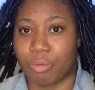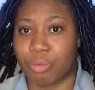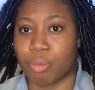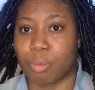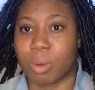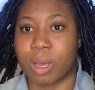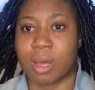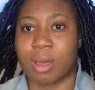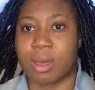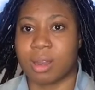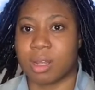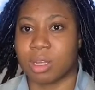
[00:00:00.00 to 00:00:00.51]
We're
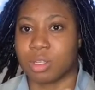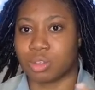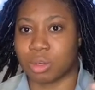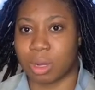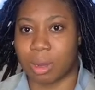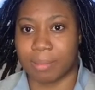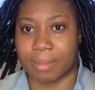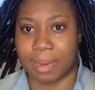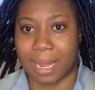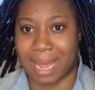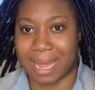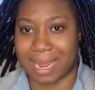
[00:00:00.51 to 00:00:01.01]
gonna
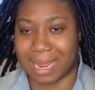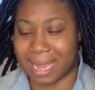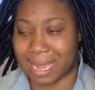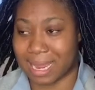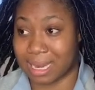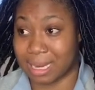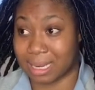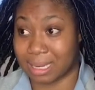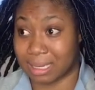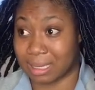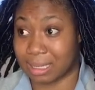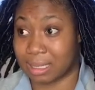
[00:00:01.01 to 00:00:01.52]
drop that
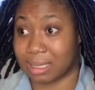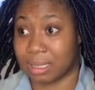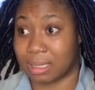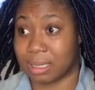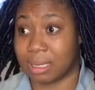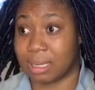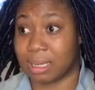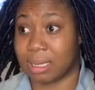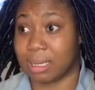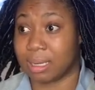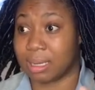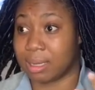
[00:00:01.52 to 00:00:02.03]
in
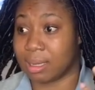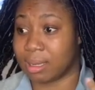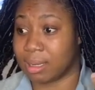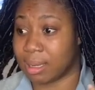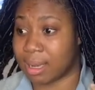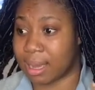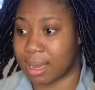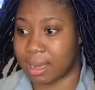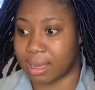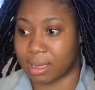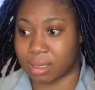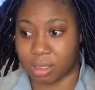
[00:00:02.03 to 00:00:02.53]

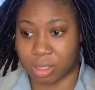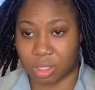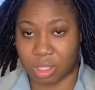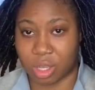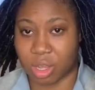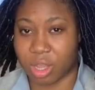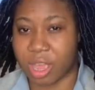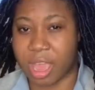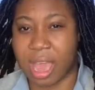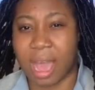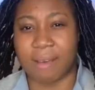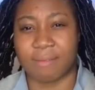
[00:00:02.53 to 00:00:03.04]
so
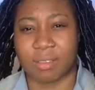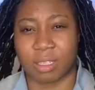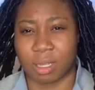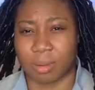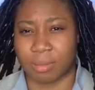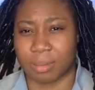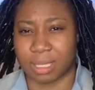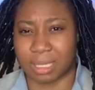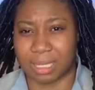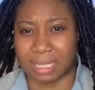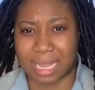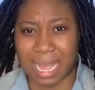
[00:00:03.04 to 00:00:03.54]
you have some
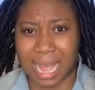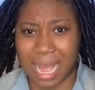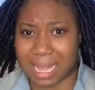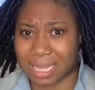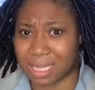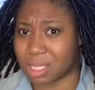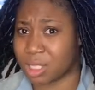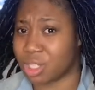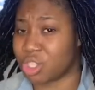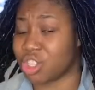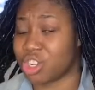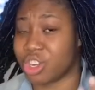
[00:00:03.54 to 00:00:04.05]

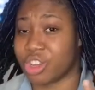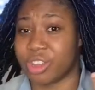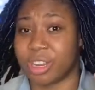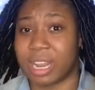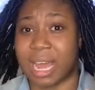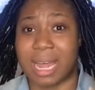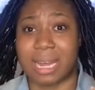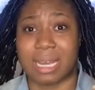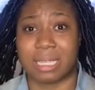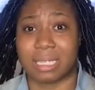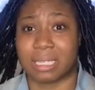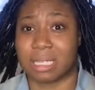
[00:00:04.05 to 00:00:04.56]
stats to know
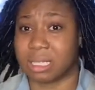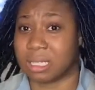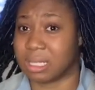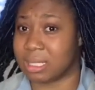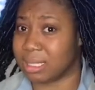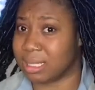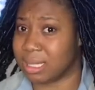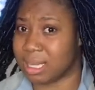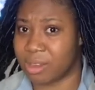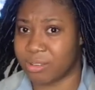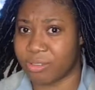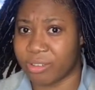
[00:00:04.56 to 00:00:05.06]
that this is
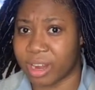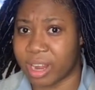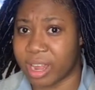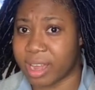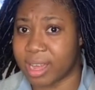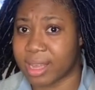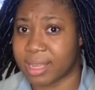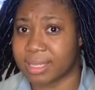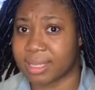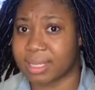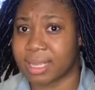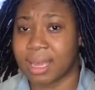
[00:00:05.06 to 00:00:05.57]

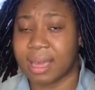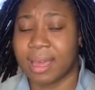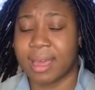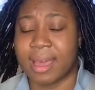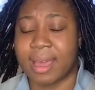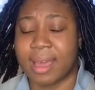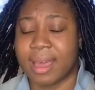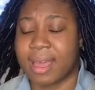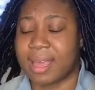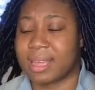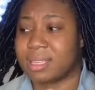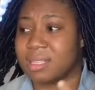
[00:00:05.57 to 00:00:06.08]
serious.
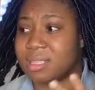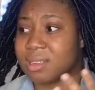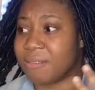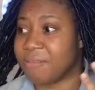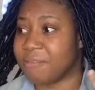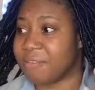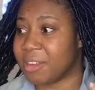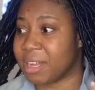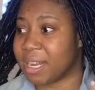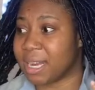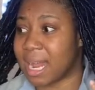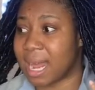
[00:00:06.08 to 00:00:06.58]
It's
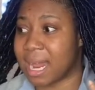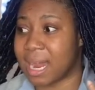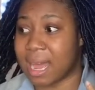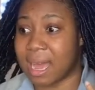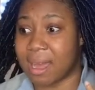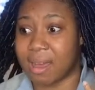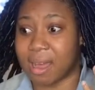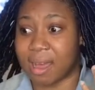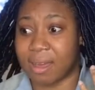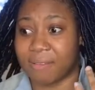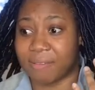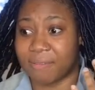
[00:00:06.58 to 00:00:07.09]
something that
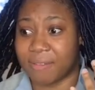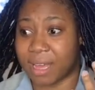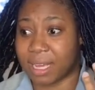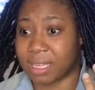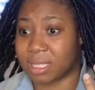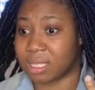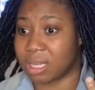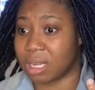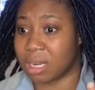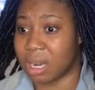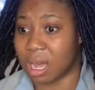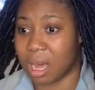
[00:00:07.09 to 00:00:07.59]
affects
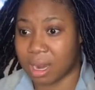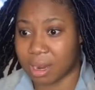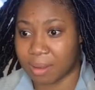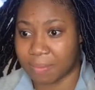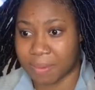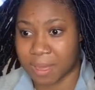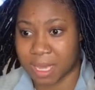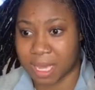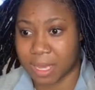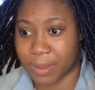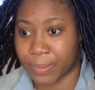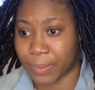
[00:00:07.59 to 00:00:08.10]
a lot of
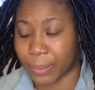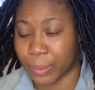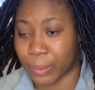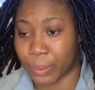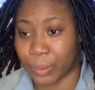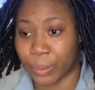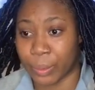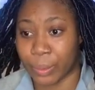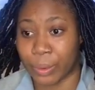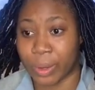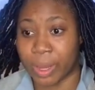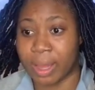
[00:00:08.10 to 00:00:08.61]

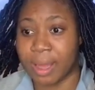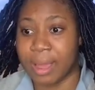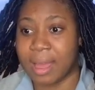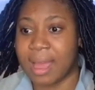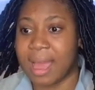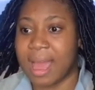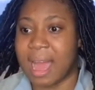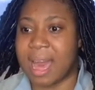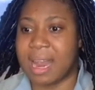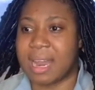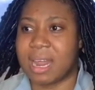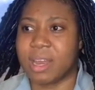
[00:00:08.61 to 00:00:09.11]
people.
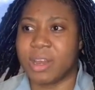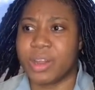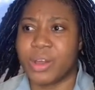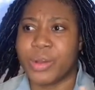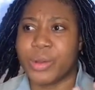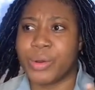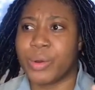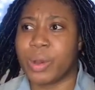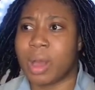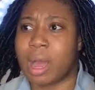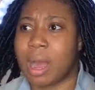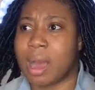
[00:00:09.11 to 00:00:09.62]
And I
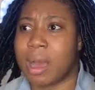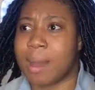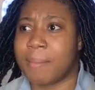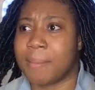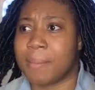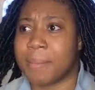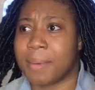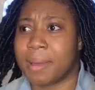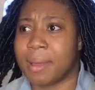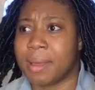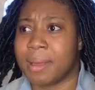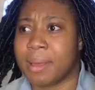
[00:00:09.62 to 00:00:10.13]

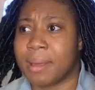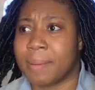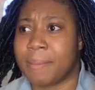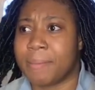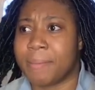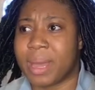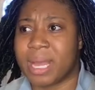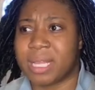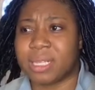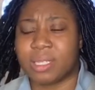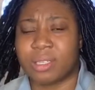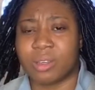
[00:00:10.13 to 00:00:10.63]
know
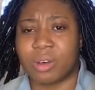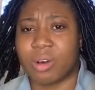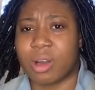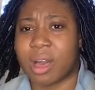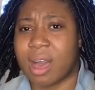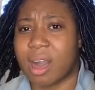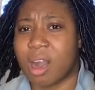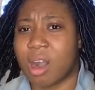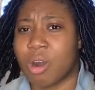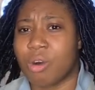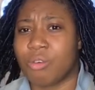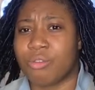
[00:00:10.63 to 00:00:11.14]
mental
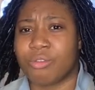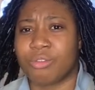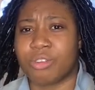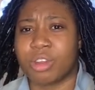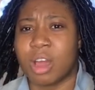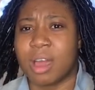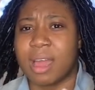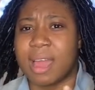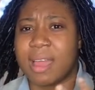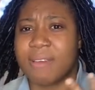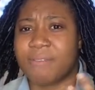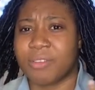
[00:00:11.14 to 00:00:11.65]
health,
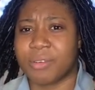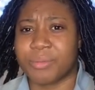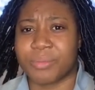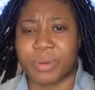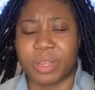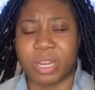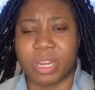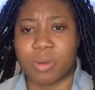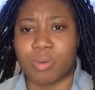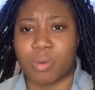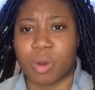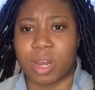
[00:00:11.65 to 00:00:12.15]
not
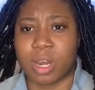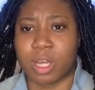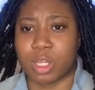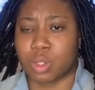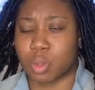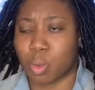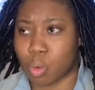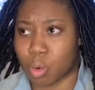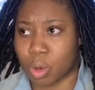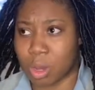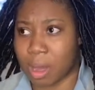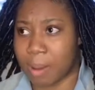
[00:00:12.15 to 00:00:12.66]
everybody want to
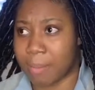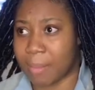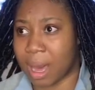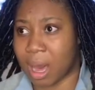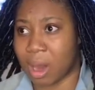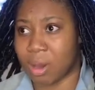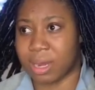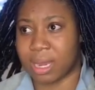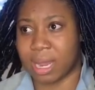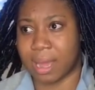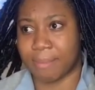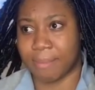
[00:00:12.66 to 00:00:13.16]
talk
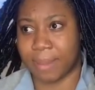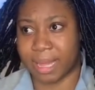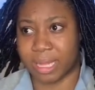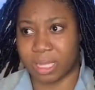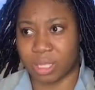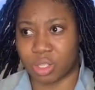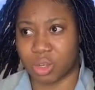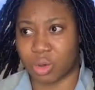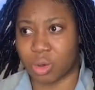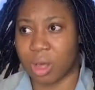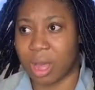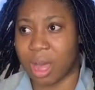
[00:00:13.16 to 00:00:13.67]
about their
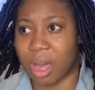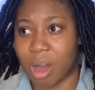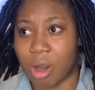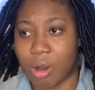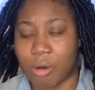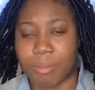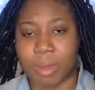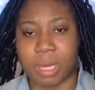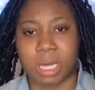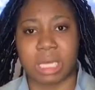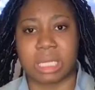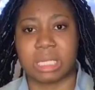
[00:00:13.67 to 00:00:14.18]
mental health
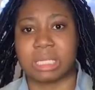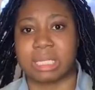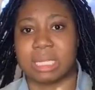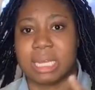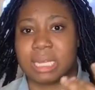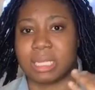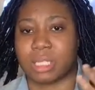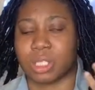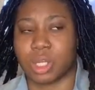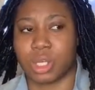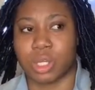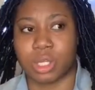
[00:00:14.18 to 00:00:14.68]
because they're
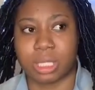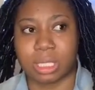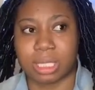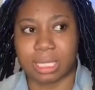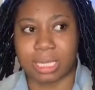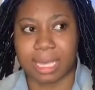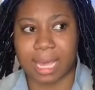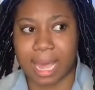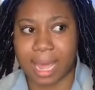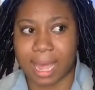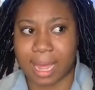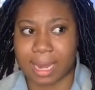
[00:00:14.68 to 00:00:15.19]
so
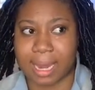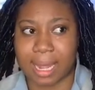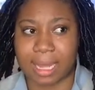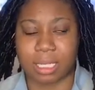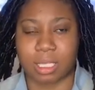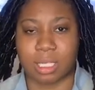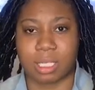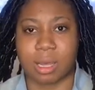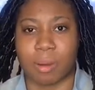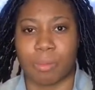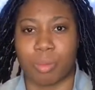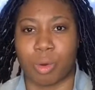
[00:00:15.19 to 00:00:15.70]
scared that
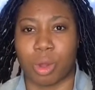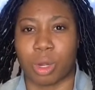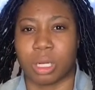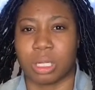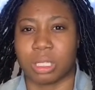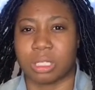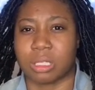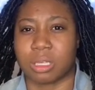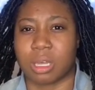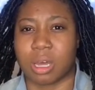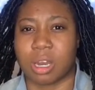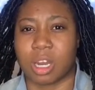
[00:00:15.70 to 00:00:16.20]
someone
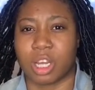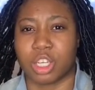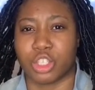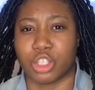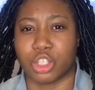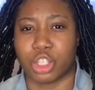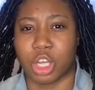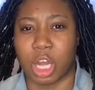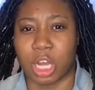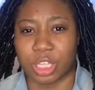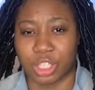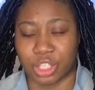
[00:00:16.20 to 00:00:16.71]
is gonna
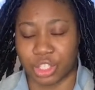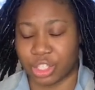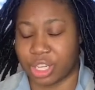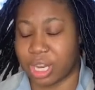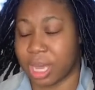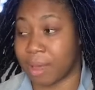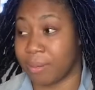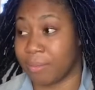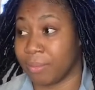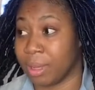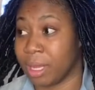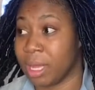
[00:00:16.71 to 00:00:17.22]
judge
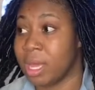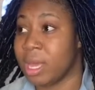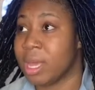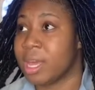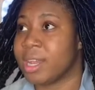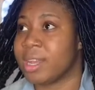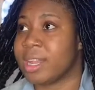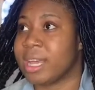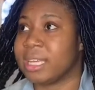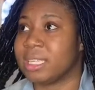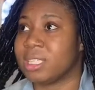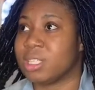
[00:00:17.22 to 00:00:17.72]
them.
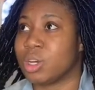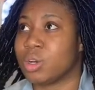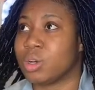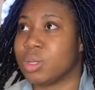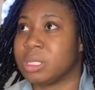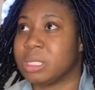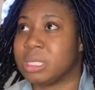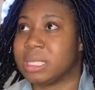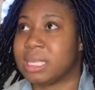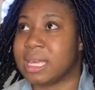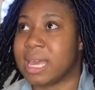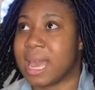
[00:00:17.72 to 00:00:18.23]
They're so
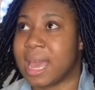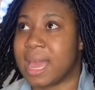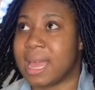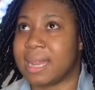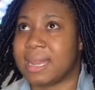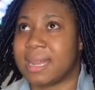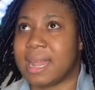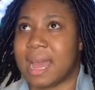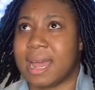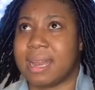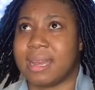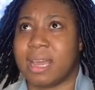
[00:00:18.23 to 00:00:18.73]
scared
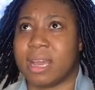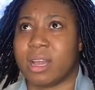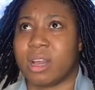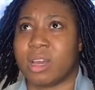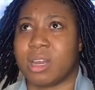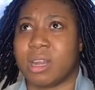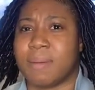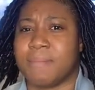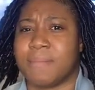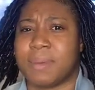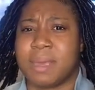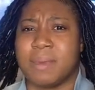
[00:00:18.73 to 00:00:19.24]
that they're
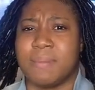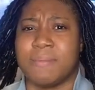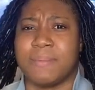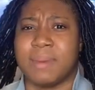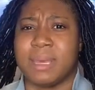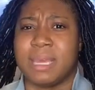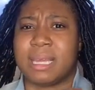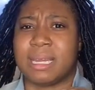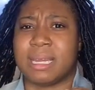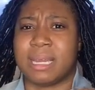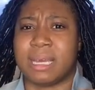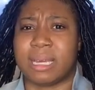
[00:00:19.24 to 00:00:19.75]
gonna be
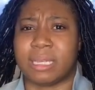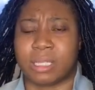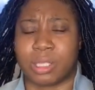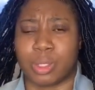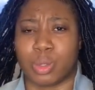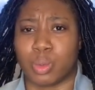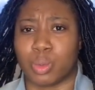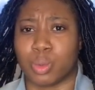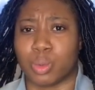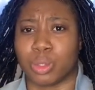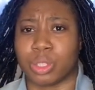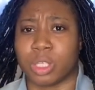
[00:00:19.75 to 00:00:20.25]

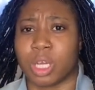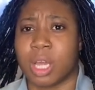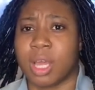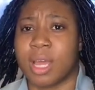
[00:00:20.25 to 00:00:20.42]
belittled.